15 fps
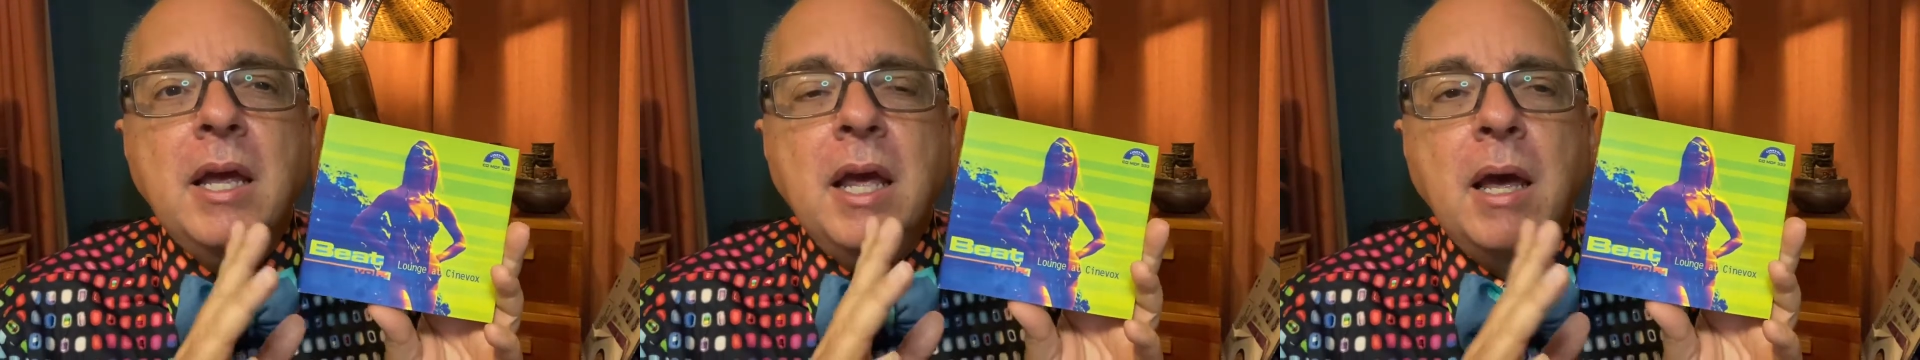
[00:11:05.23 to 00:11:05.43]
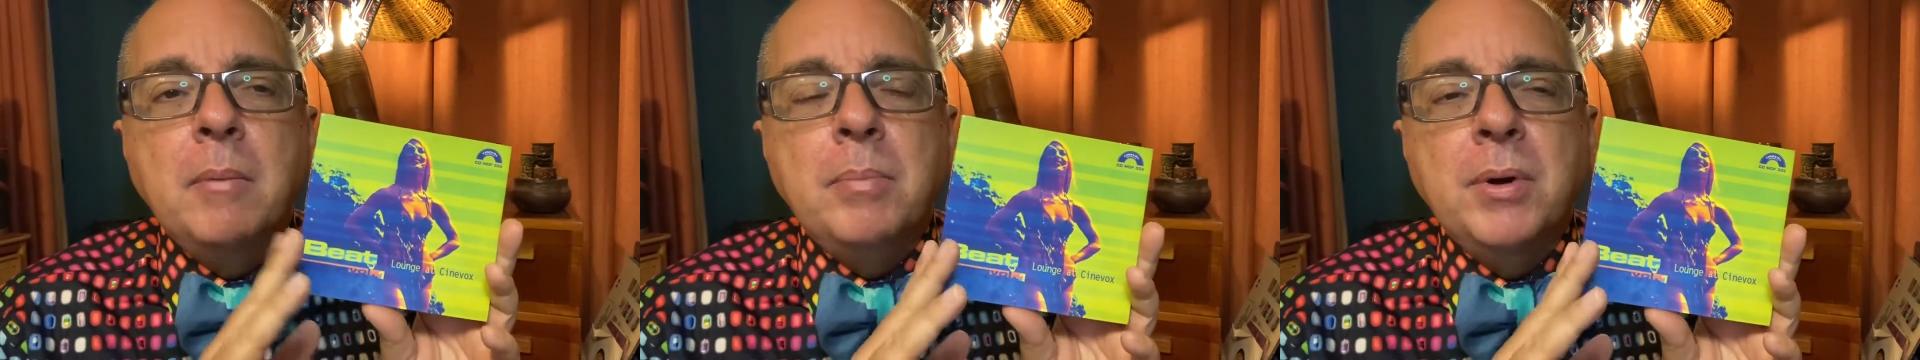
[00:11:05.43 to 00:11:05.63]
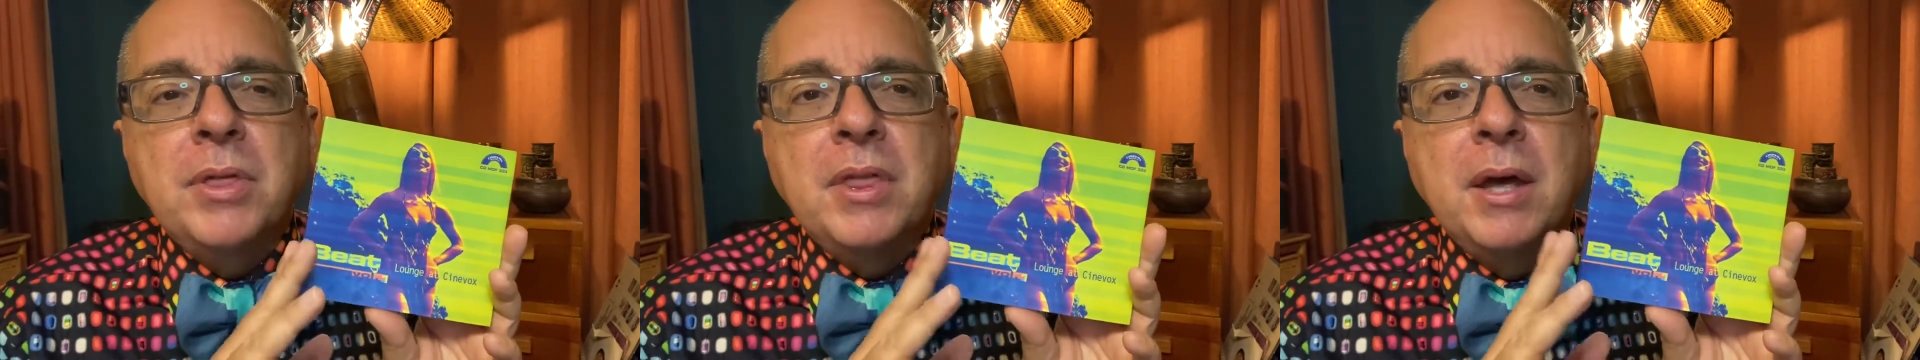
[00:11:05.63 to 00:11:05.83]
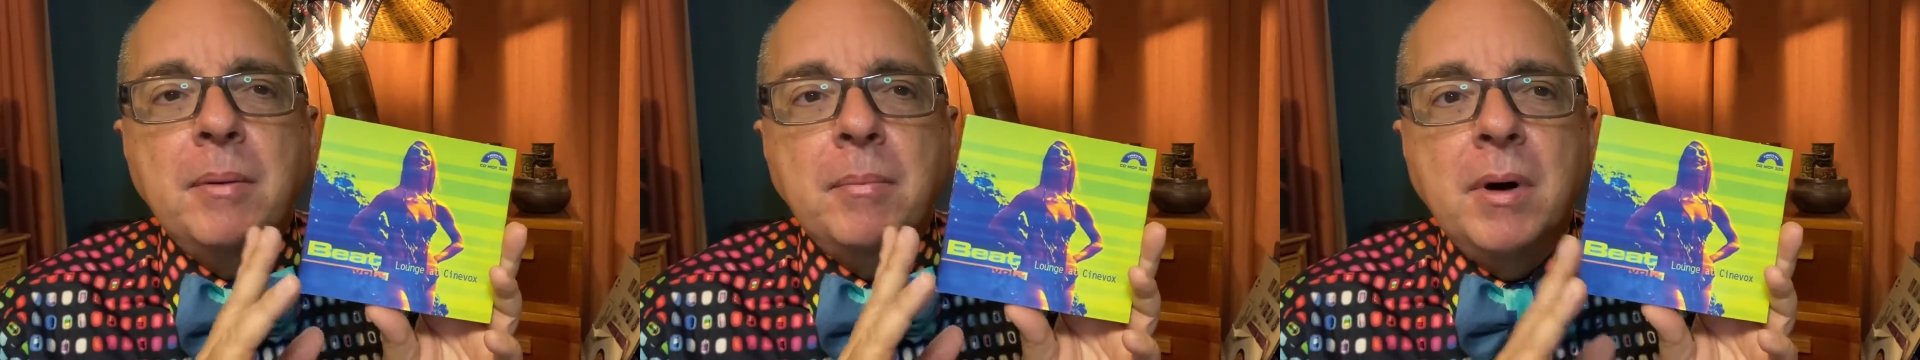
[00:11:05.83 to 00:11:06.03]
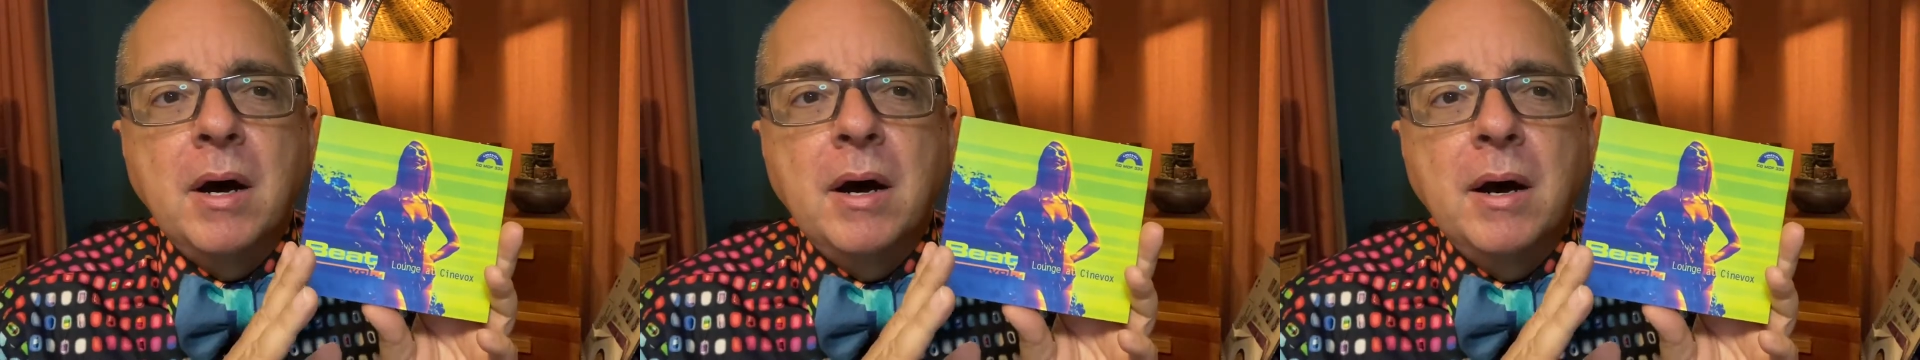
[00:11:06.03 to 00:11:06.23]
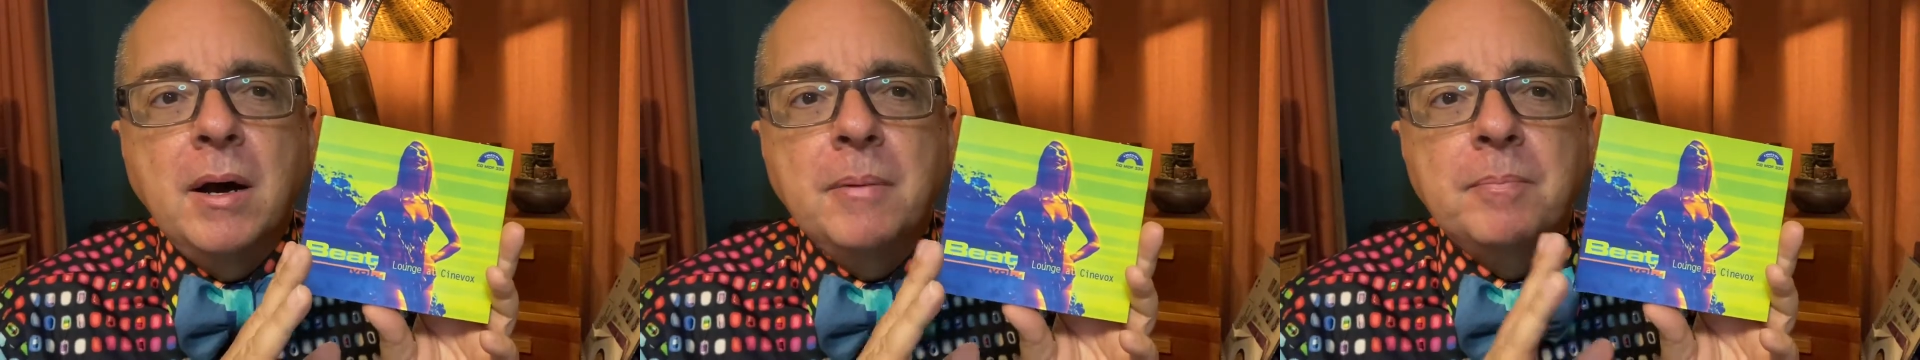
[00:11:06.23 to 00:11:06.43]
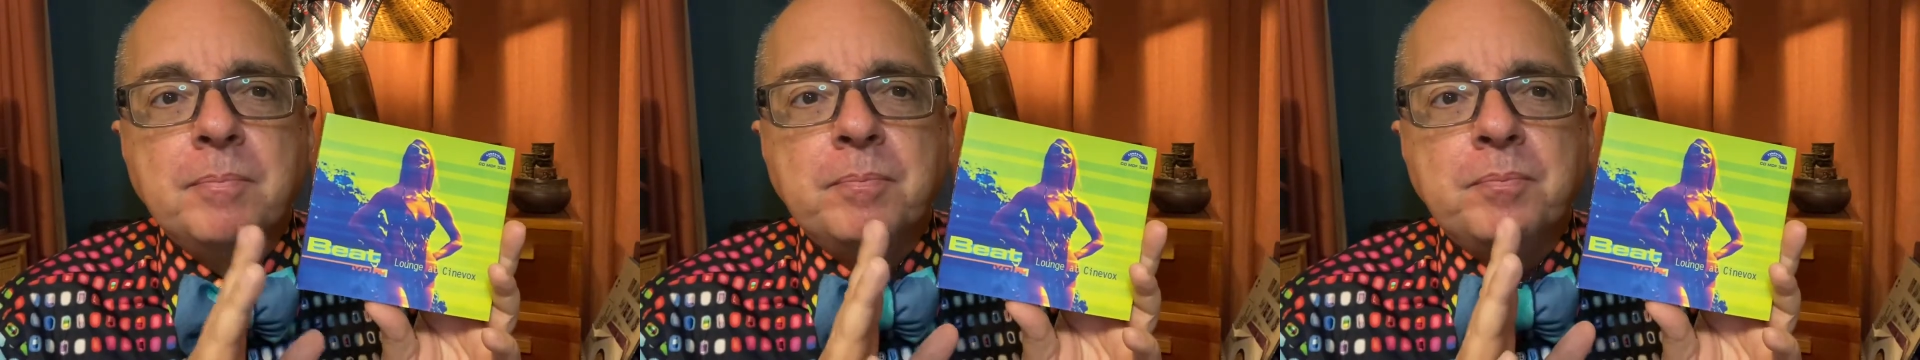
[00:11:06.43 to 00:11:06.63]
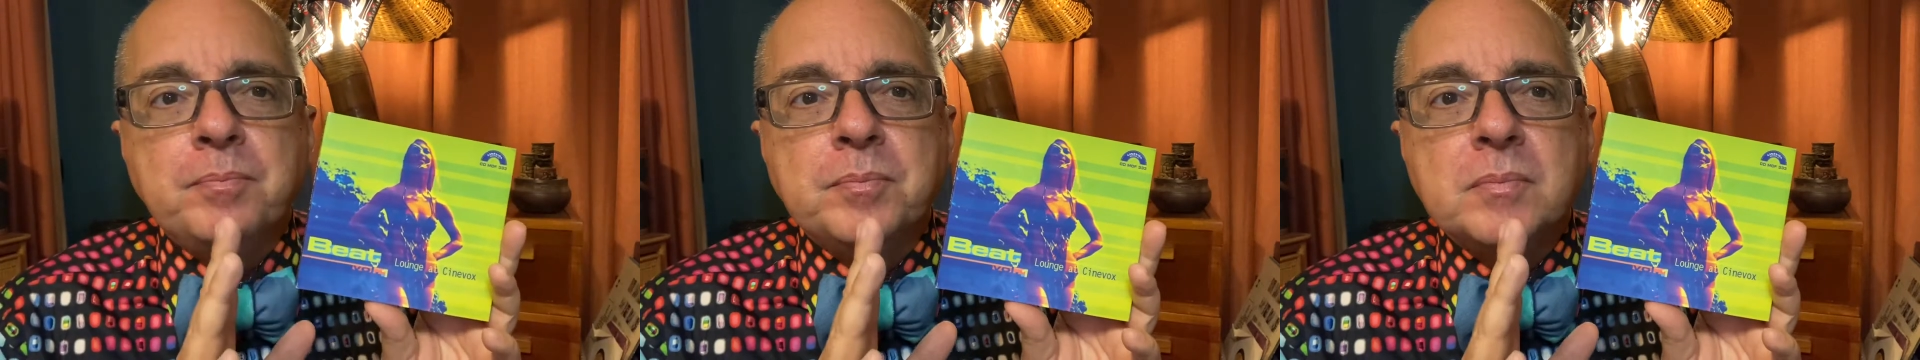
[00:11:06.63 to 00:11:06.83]
and put them on
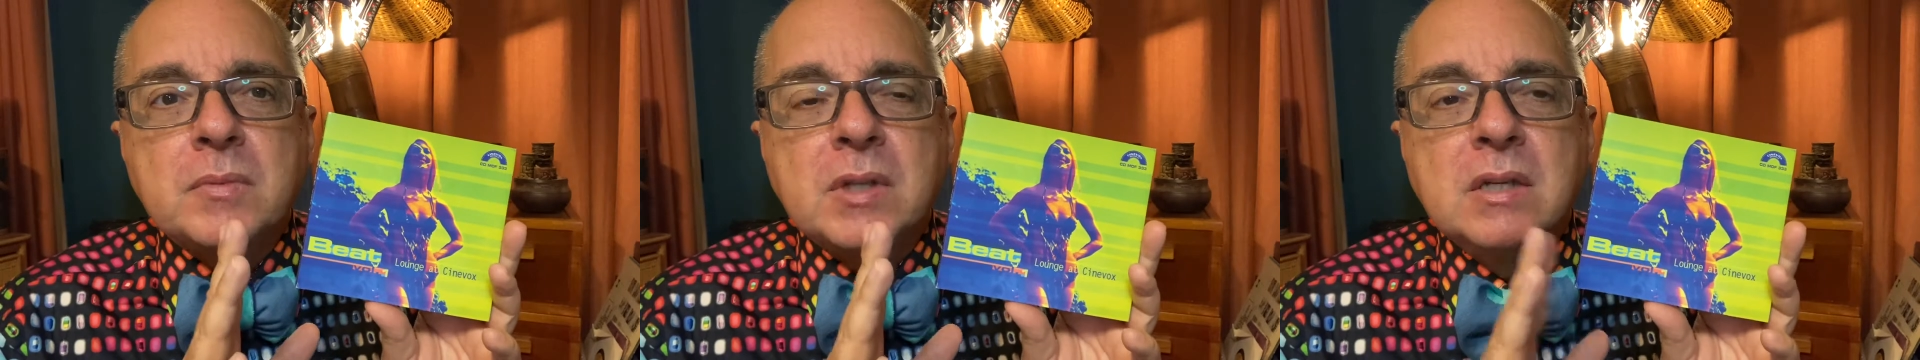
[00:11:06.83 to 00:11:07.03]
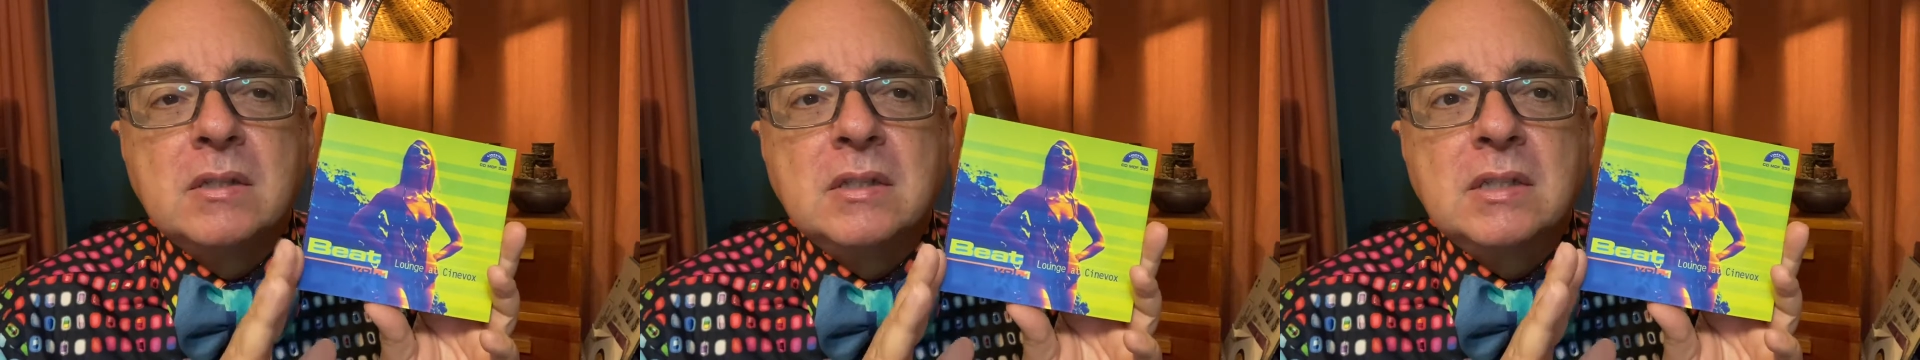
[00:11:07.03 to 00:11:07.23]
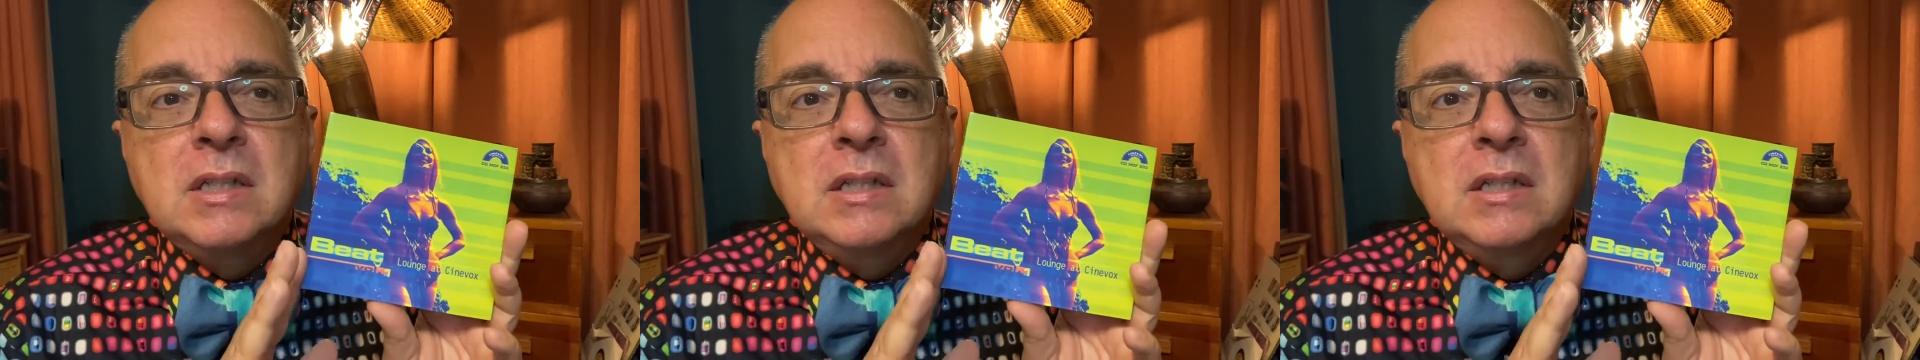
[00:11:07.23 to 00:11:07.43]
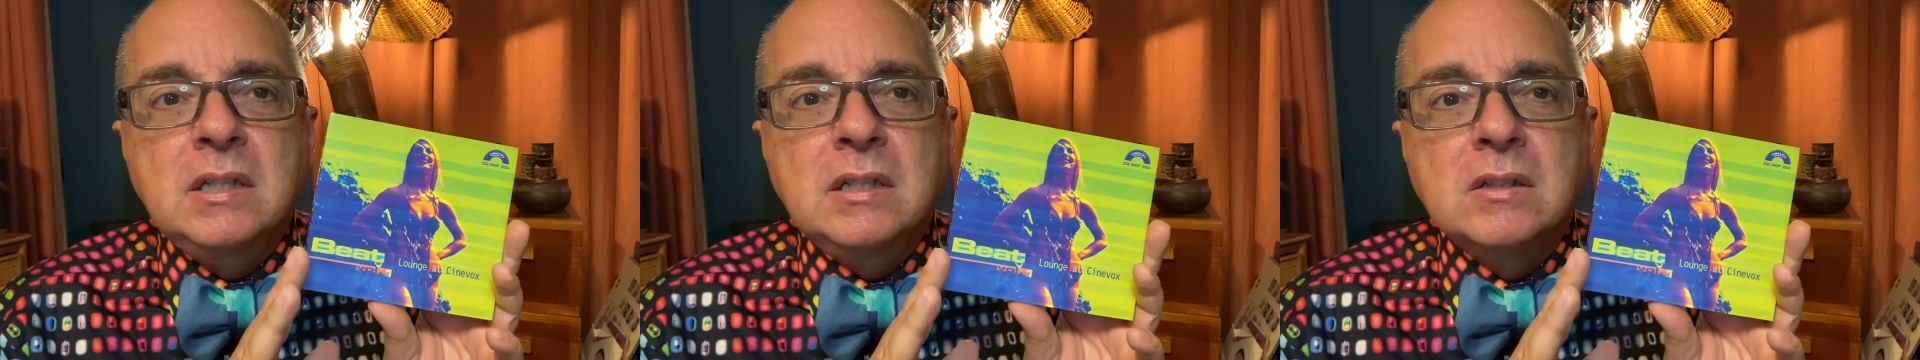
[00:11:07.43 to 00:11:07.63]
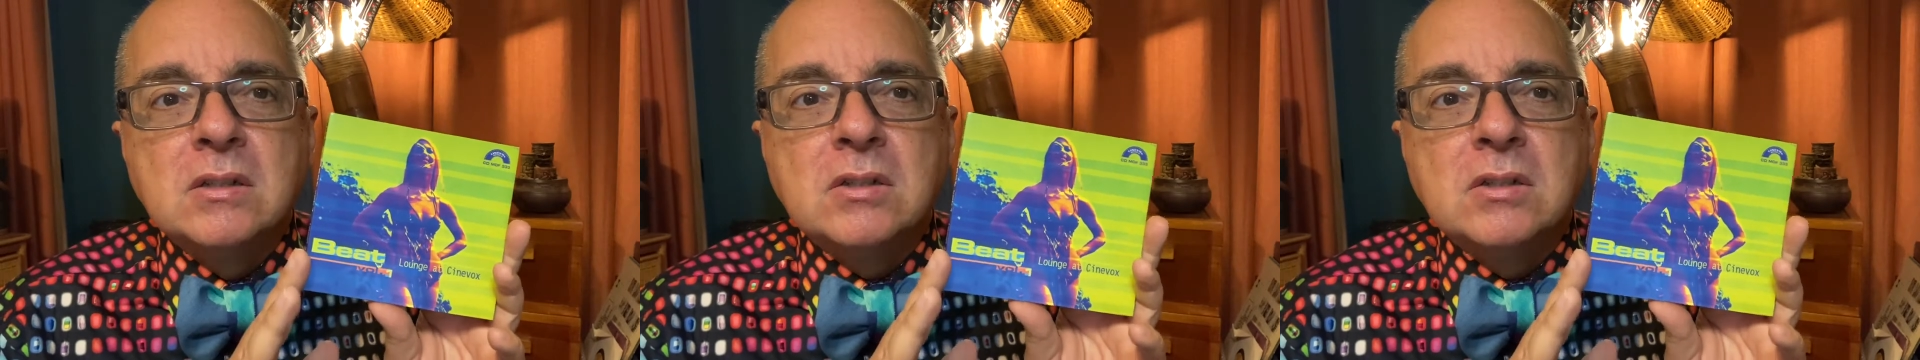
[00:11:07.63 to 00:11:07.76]
CDs.